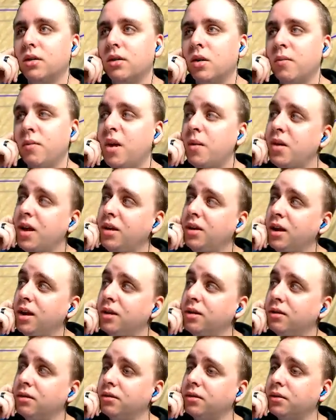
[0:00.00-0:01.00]
Or maybe I
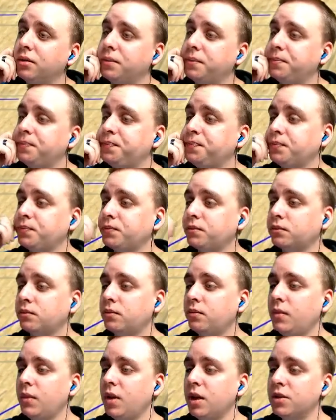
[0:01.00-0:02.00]
didn't.
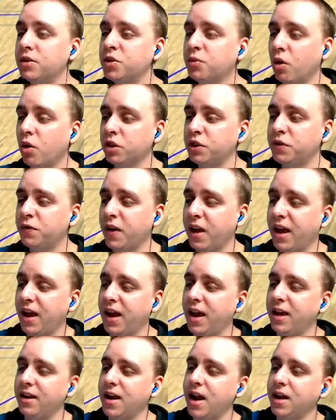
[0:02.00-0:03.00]

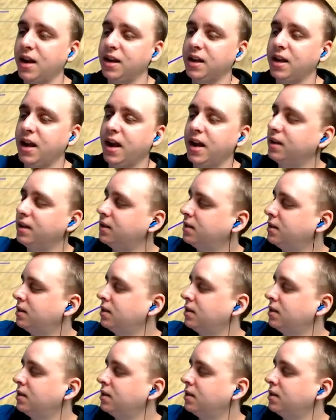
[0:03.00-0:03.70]
Sportsfan 98.